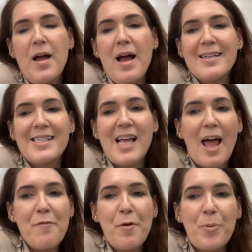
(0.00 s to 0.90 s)

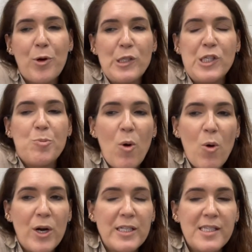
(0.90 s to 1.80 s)
Saliva Pro
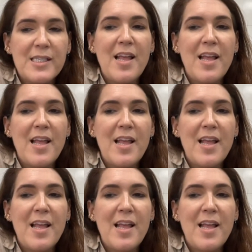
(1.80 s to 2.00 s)
Sports,